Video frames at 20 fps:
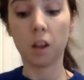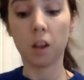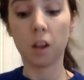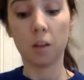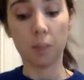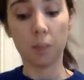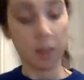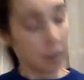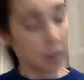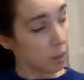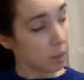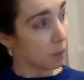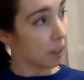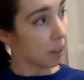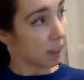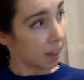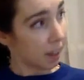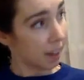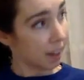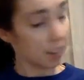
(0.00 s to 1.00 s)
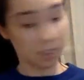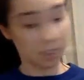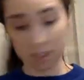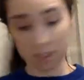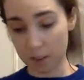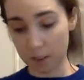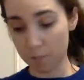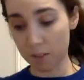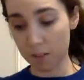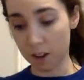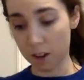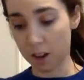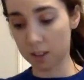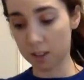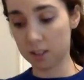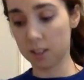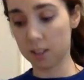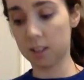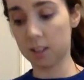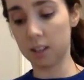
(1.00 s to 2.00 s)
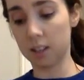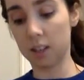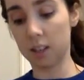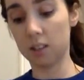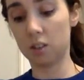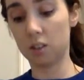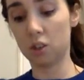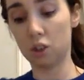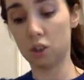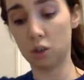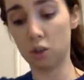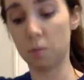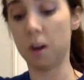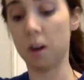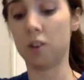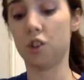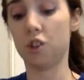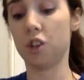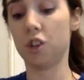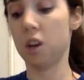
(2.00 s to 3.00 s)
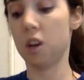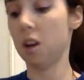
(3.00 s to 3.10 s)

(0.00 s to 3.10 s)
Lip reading: my husband Tim thinks that it tastes too much